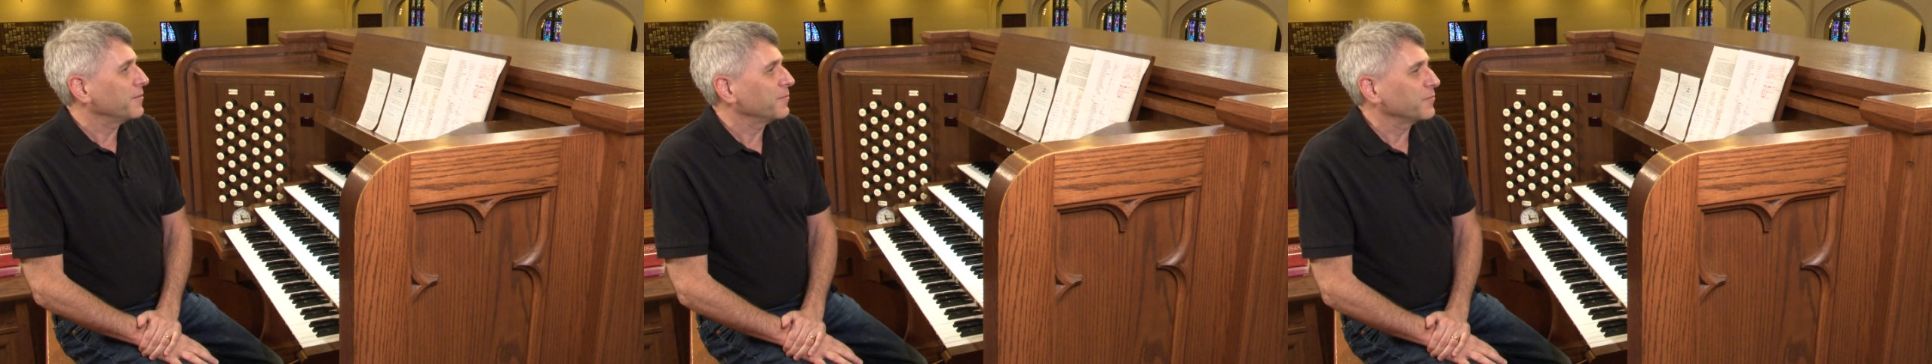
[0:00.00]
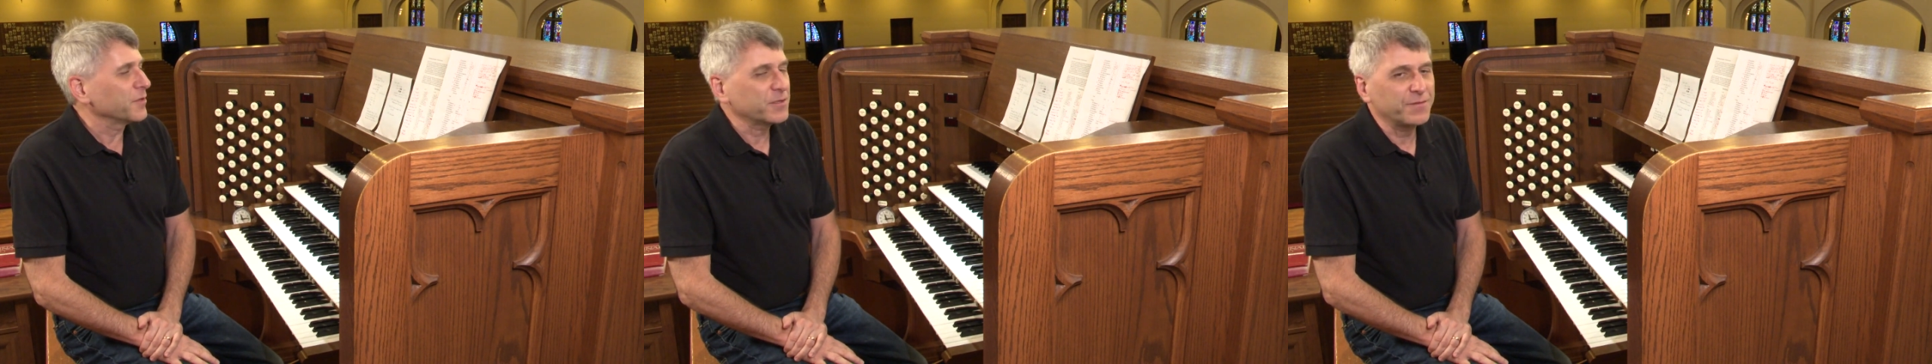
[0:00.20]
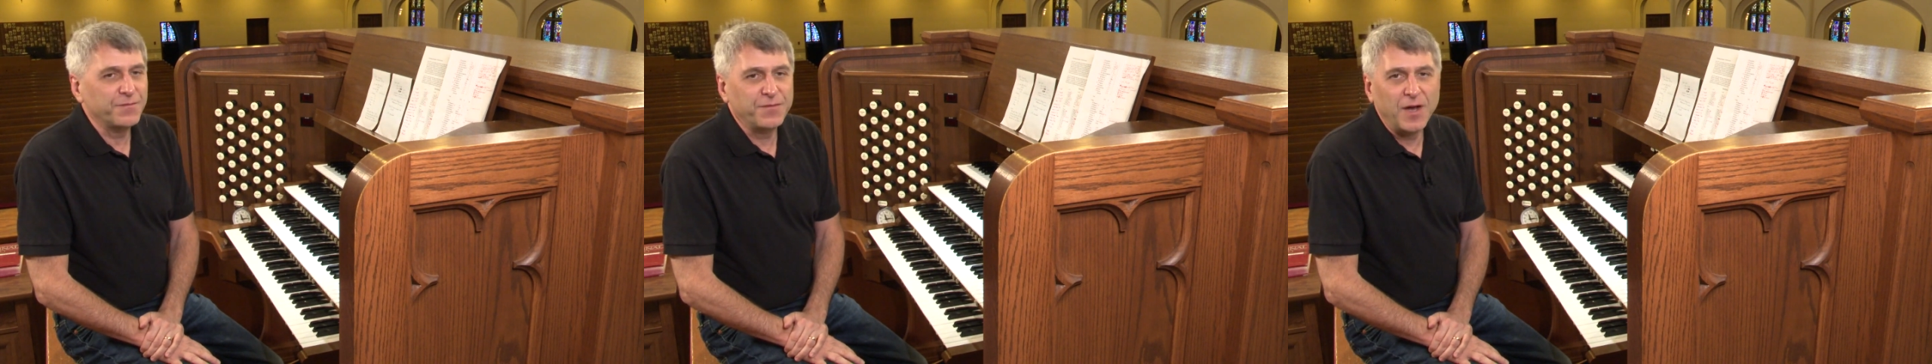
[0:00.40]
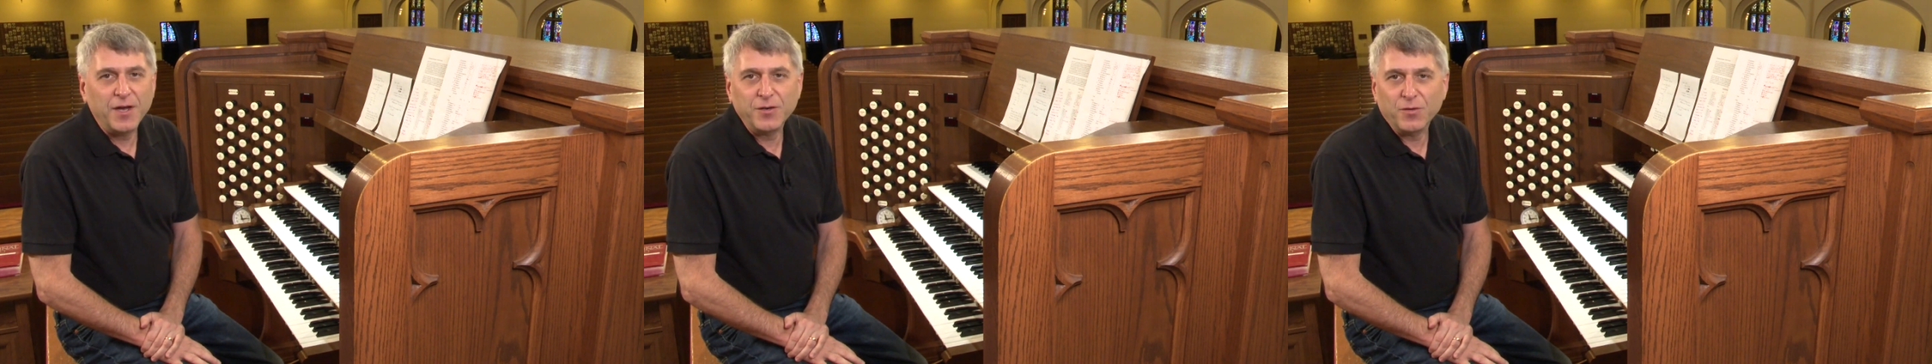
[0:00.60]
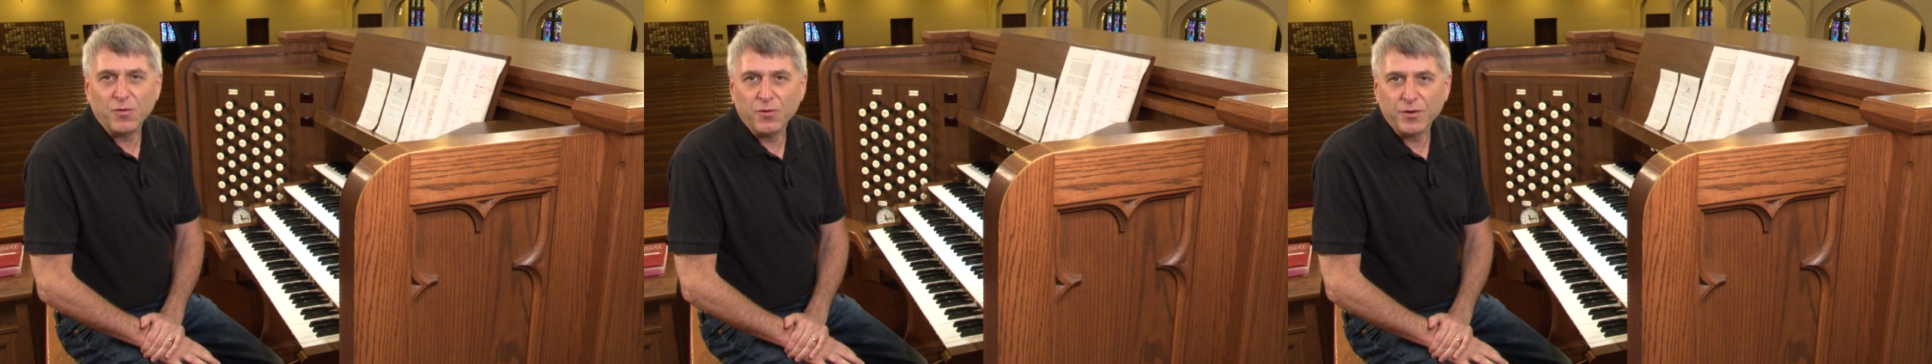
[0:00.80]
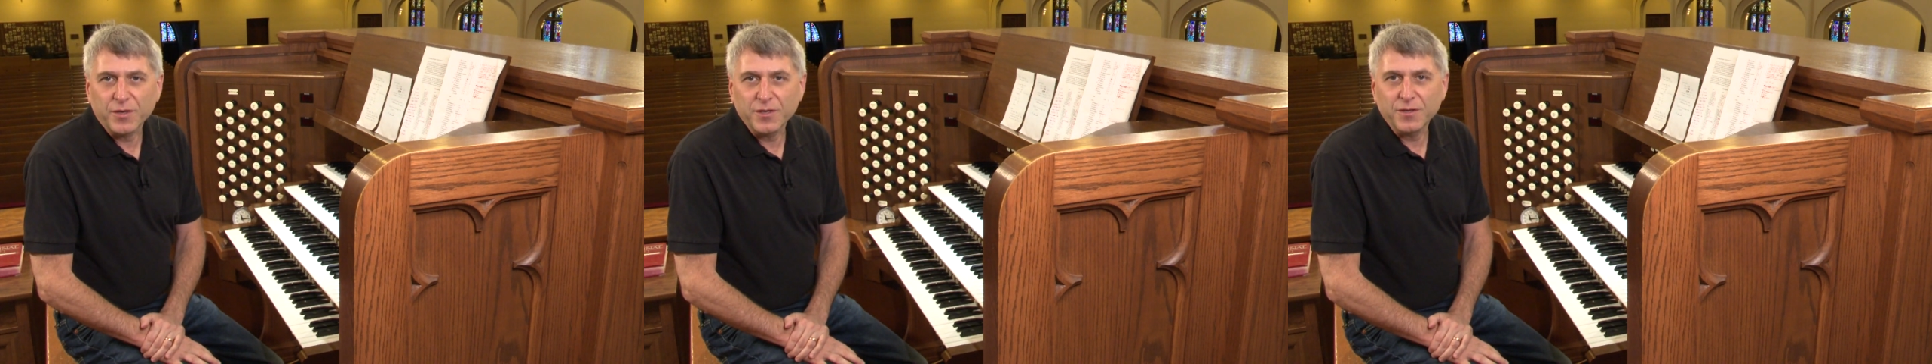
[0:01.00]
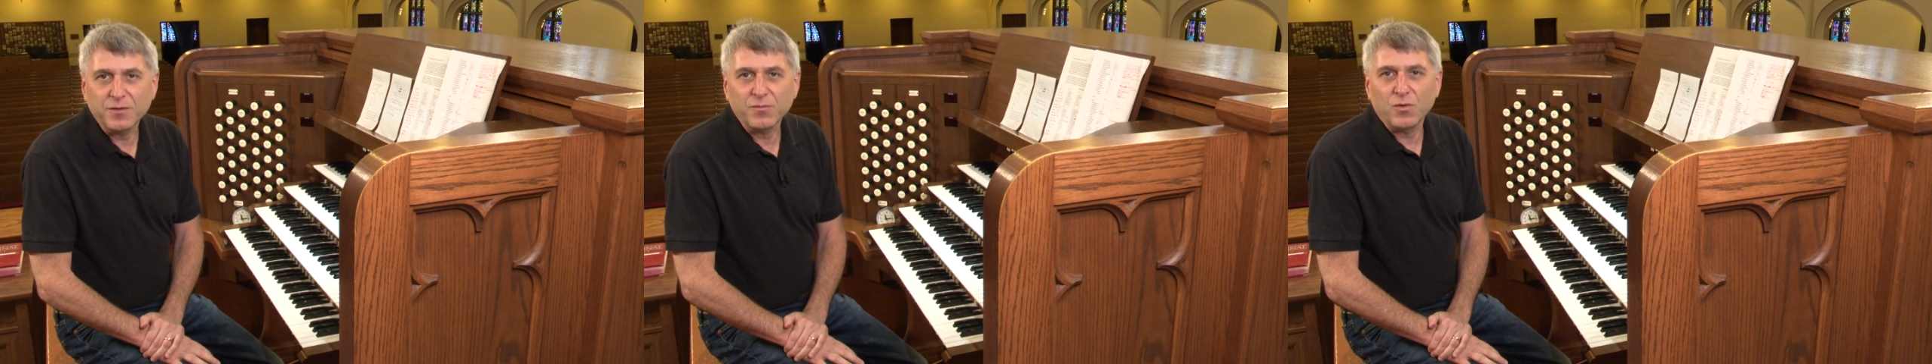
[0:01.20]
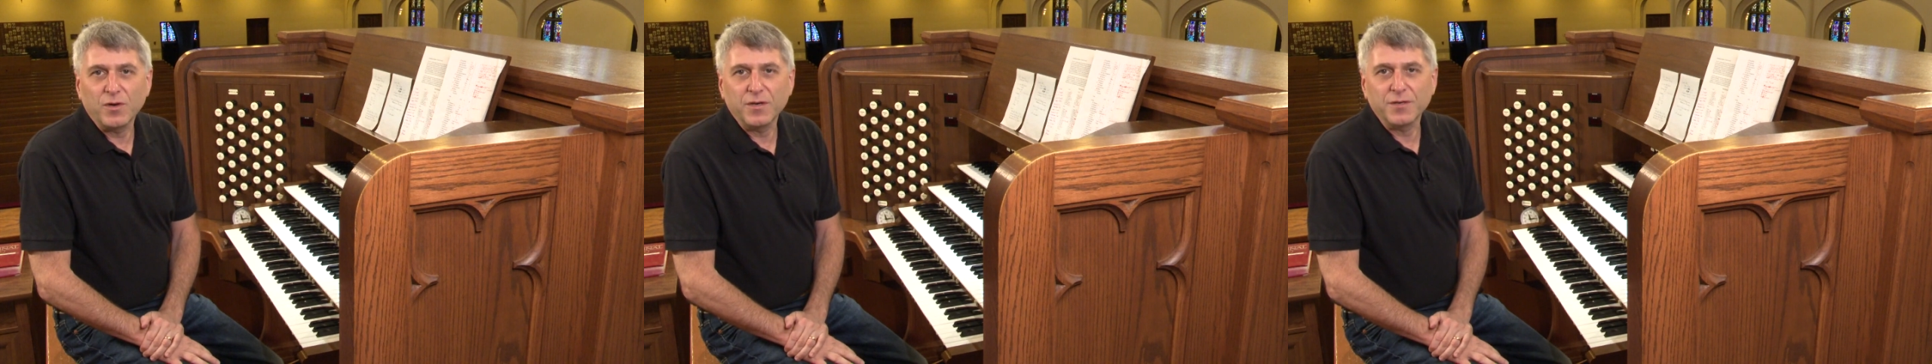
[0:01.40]
This fine
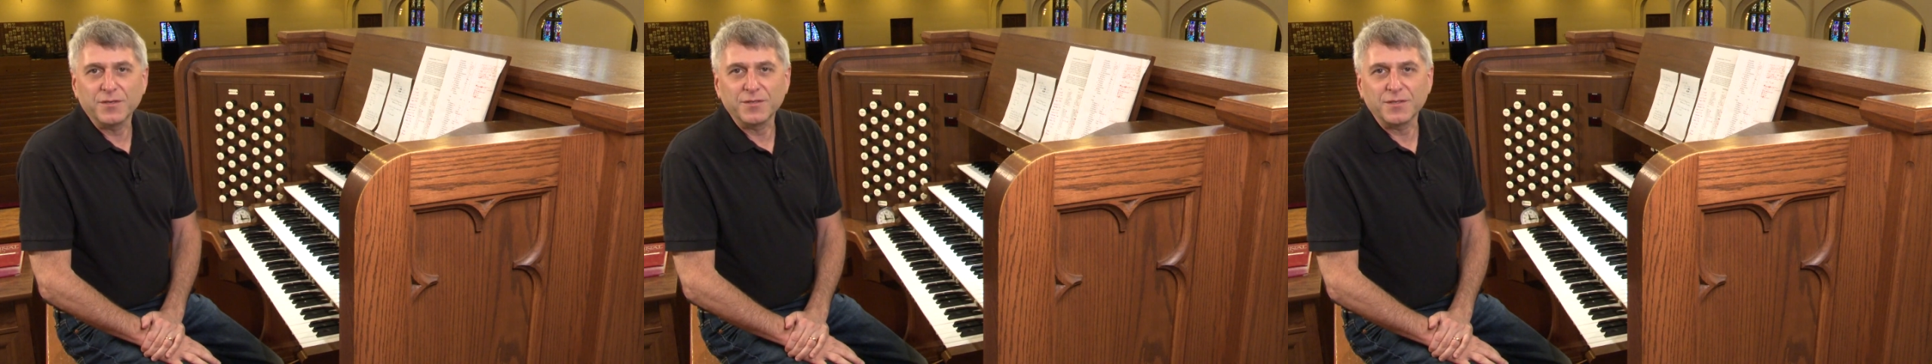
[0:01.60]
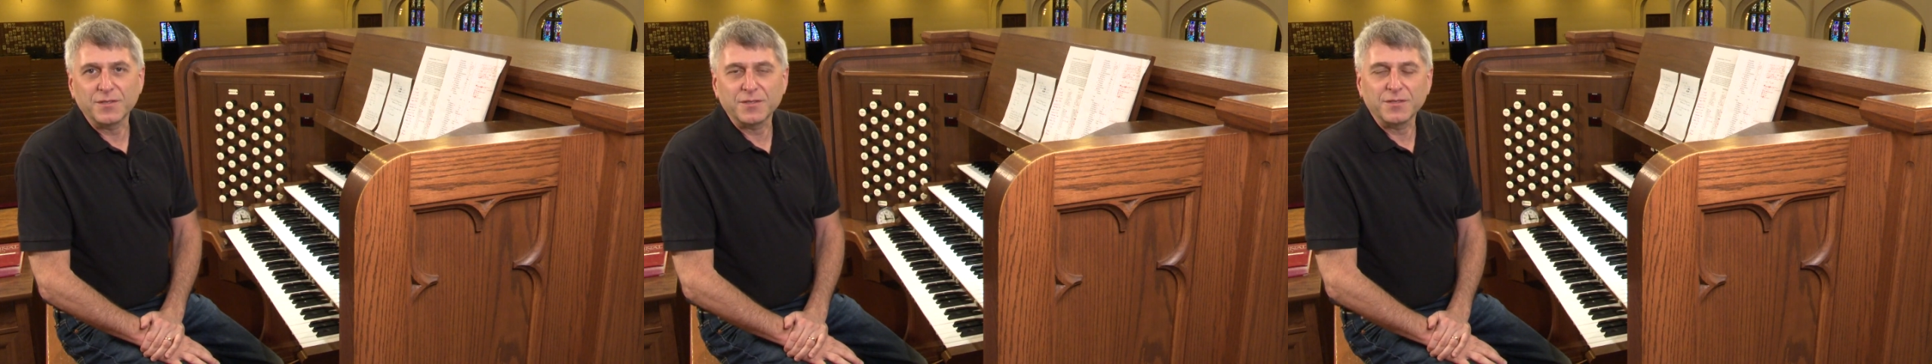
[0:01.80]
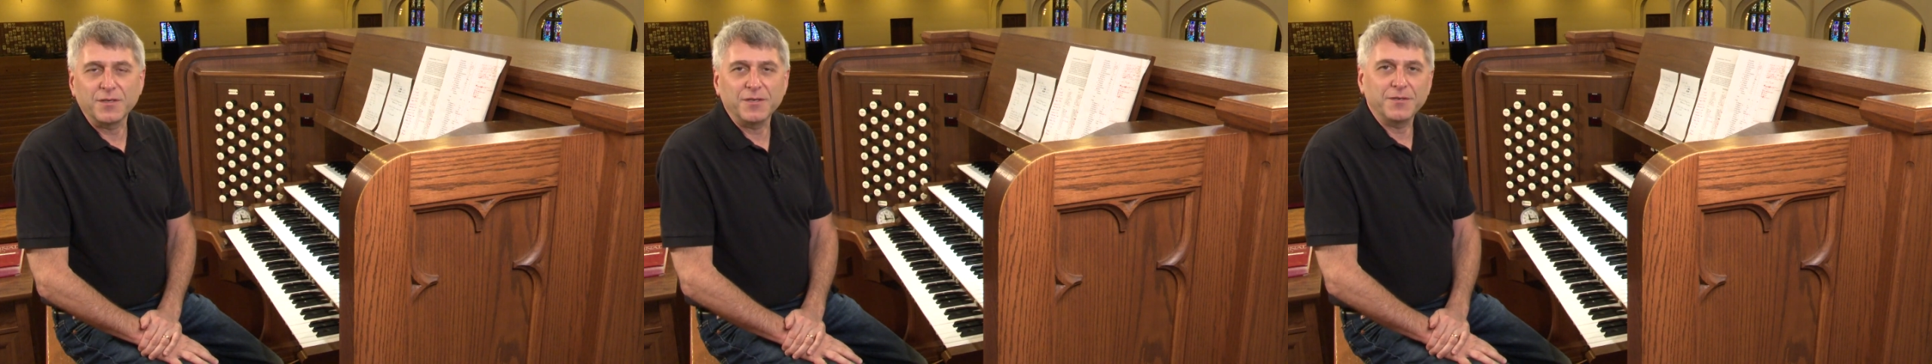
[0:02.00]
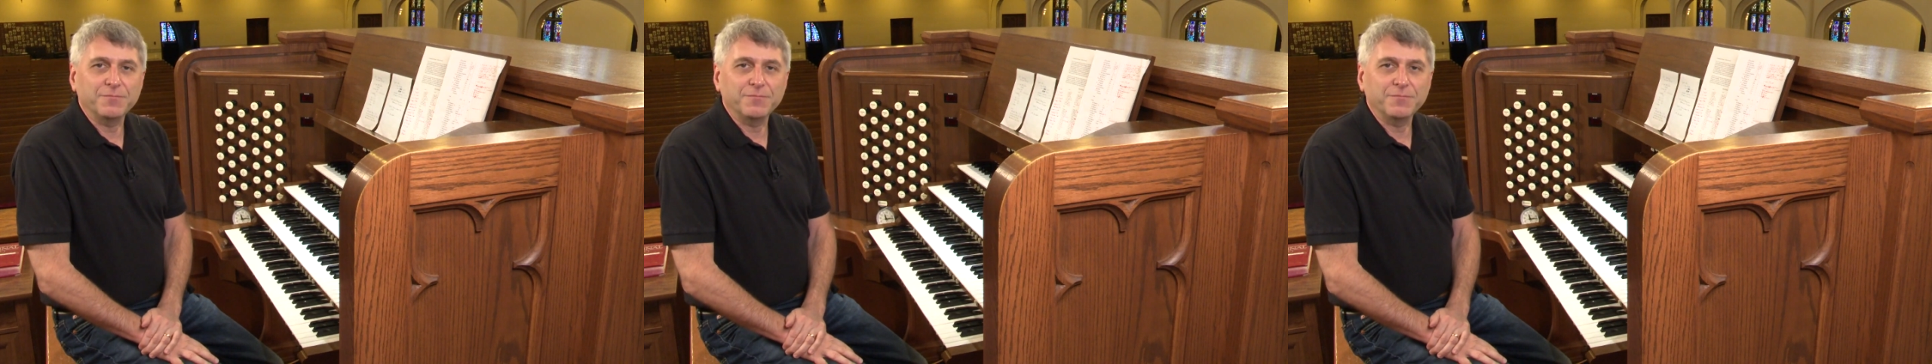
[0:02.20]
organ was